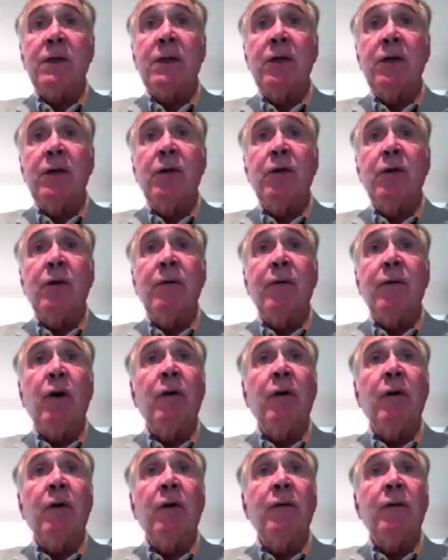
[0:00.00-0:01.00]
Obviously you're
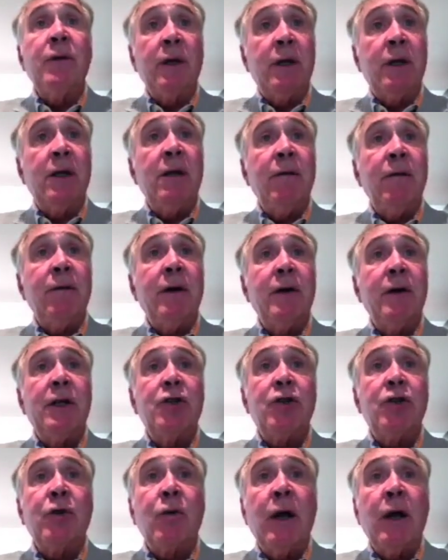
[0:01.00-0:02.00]
involved in the Kidney
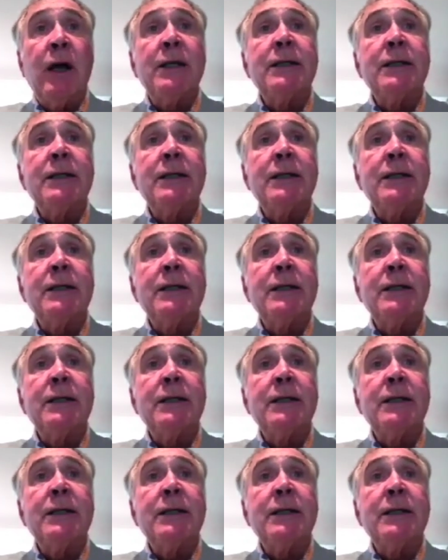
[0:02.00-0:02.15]
Foundation